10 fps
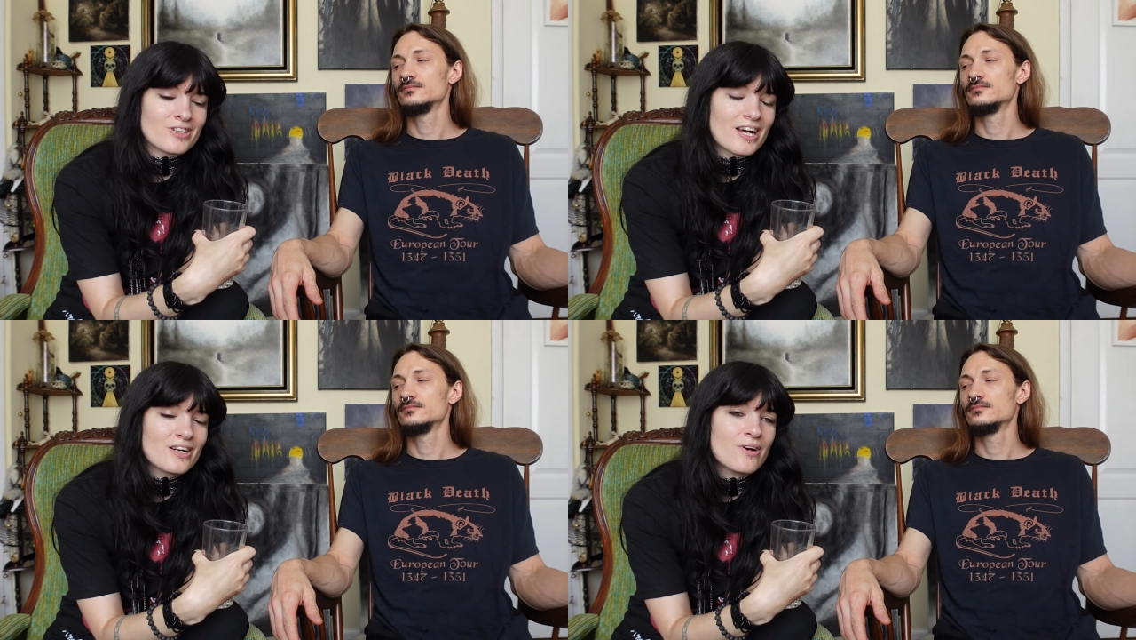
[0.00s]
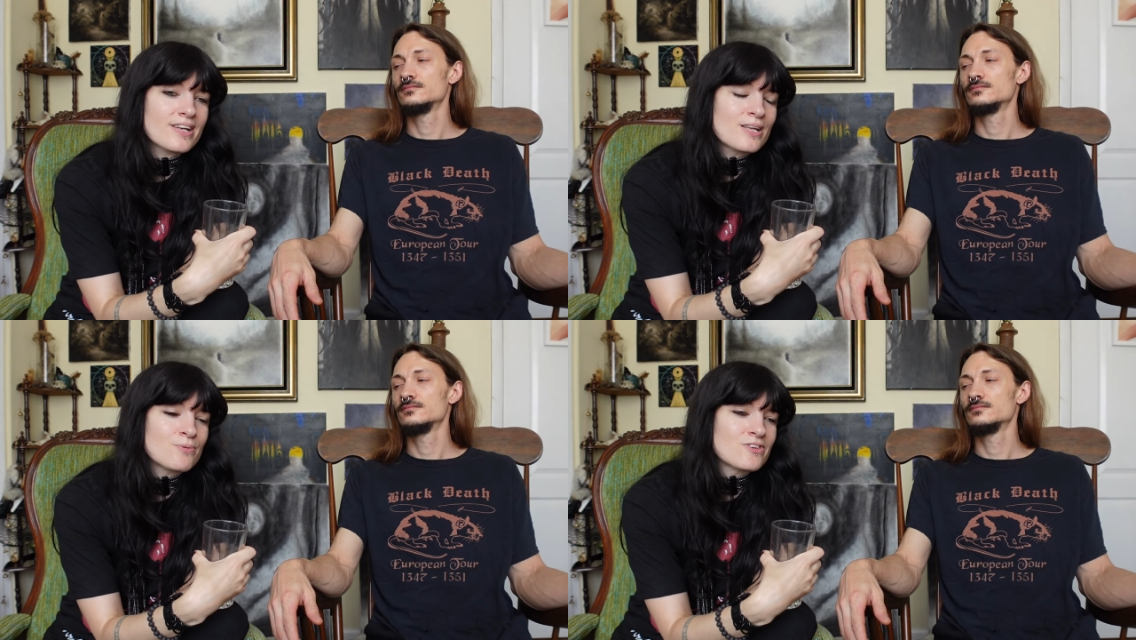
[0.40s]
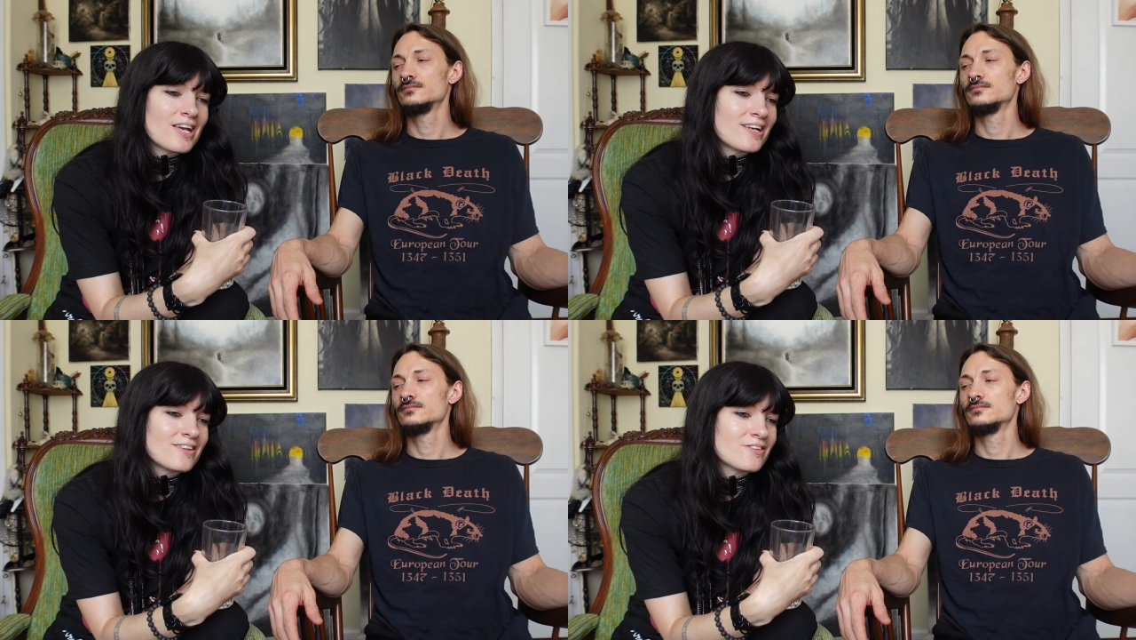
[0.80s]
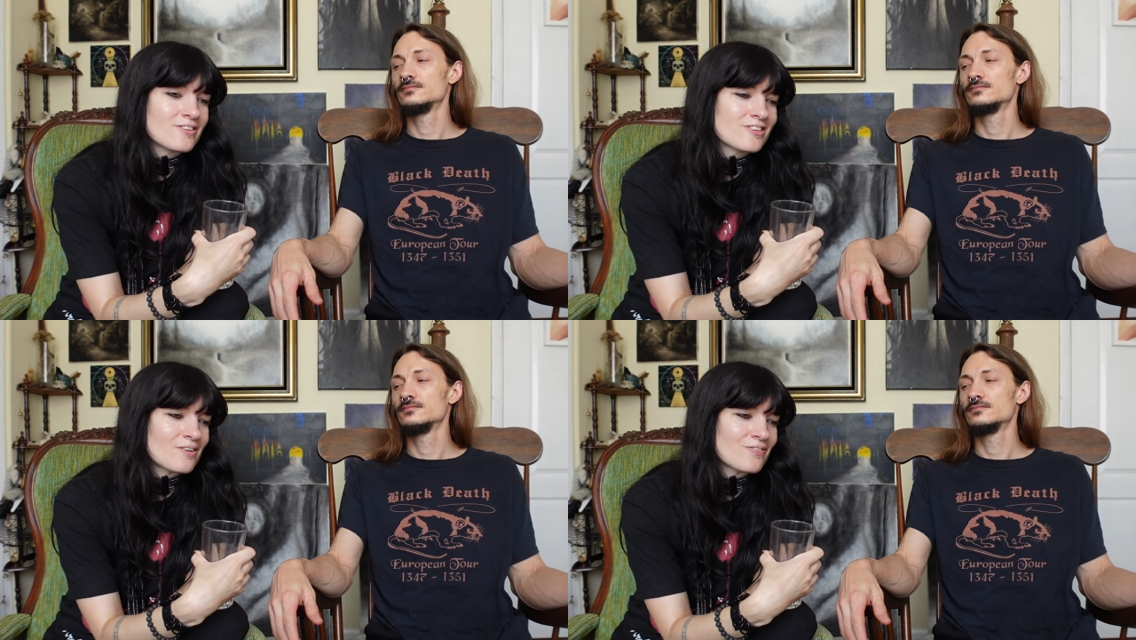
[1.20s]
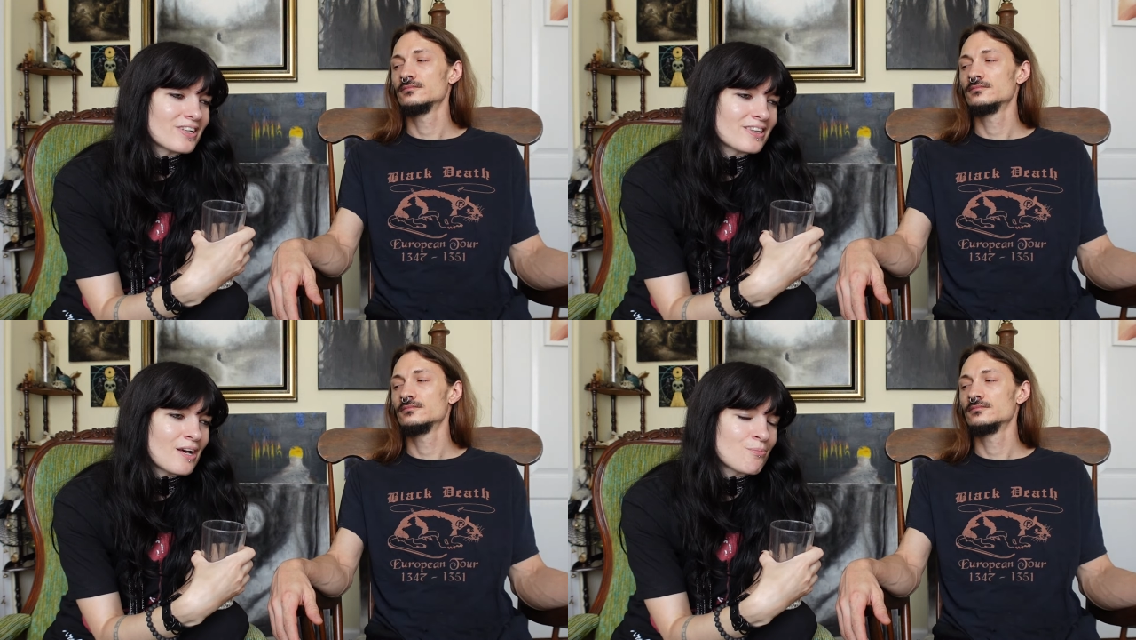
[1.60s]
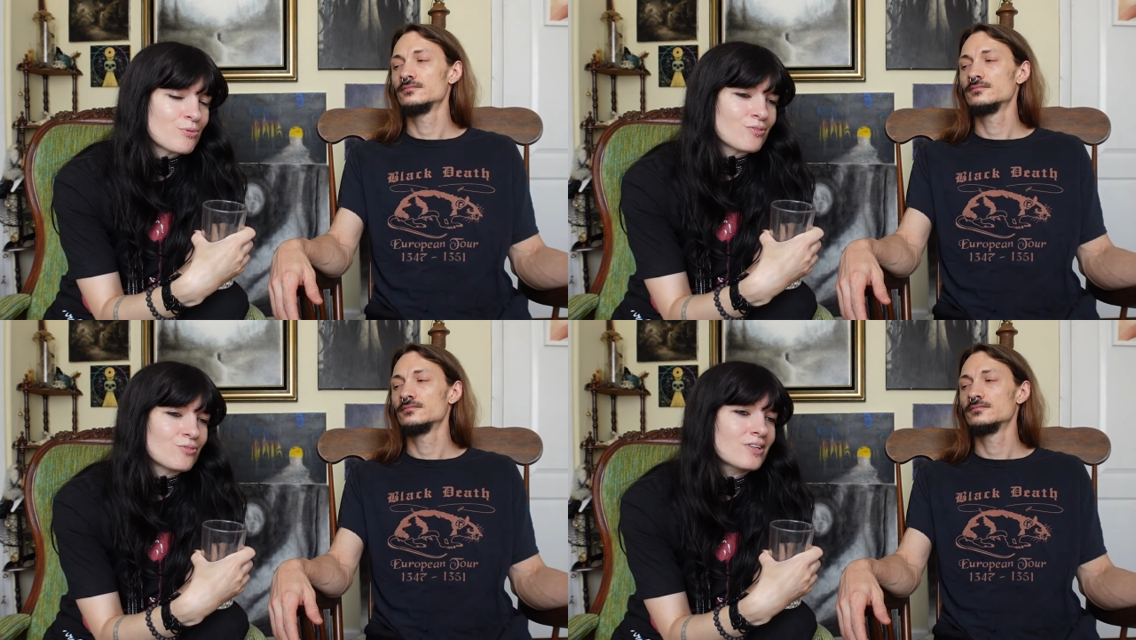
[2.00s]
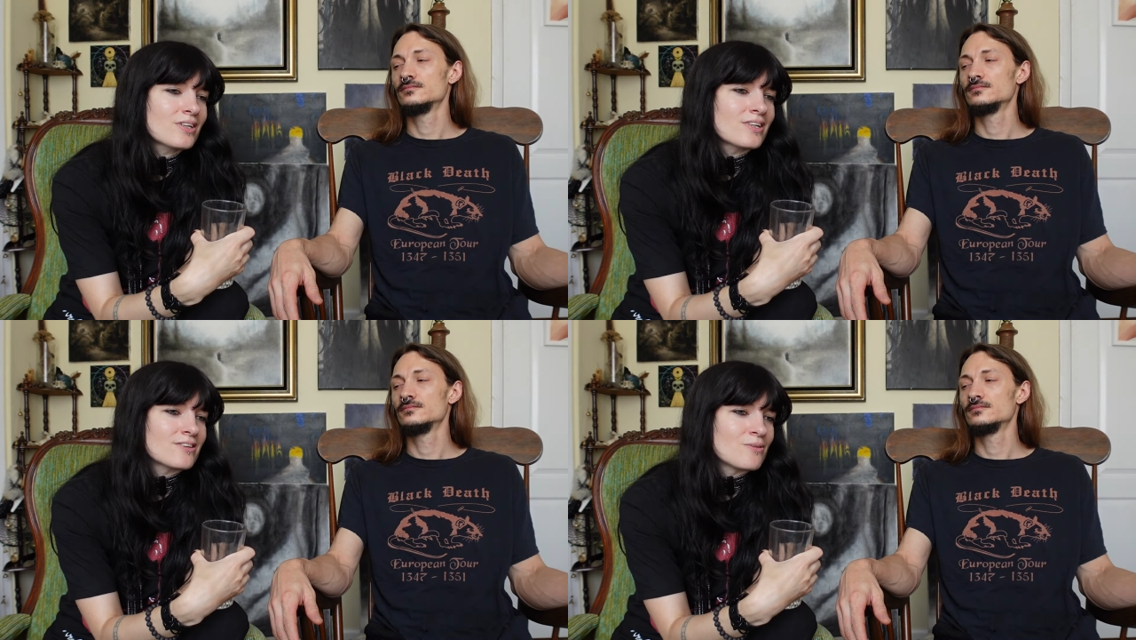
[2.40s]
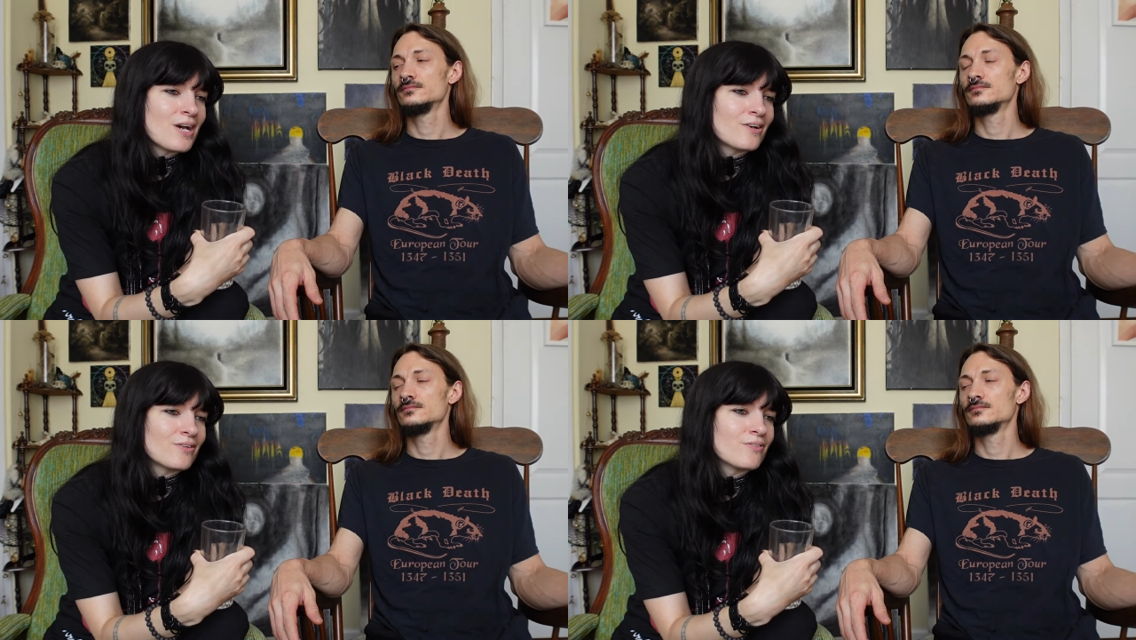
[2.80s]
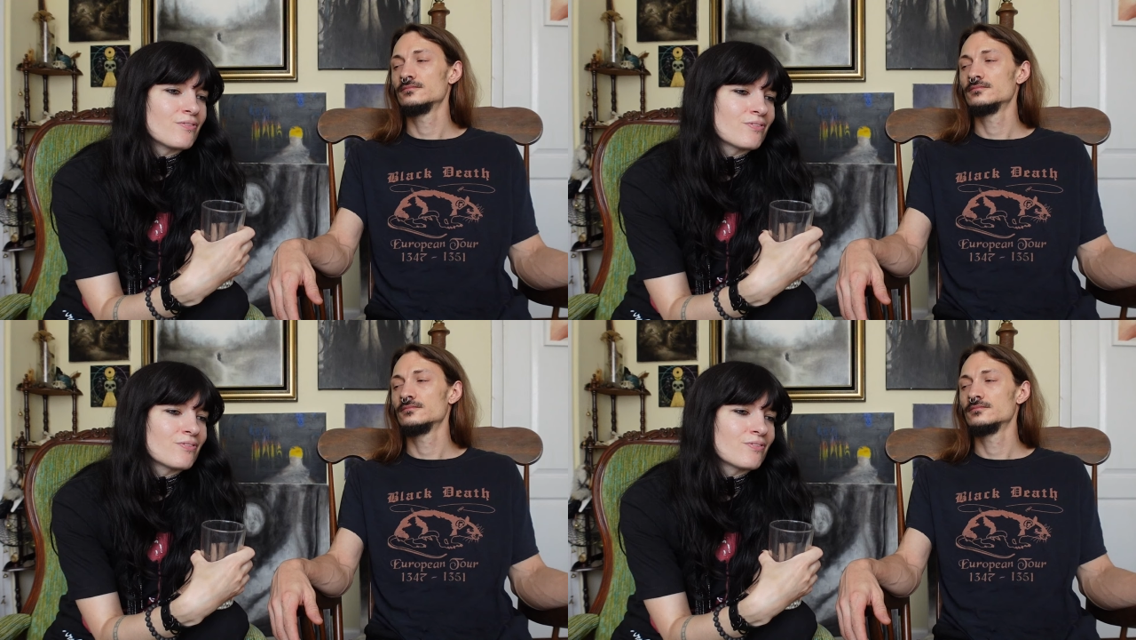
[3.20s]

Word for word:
Speaker 1: I know I keep saying stuff like that, but really it's a matter of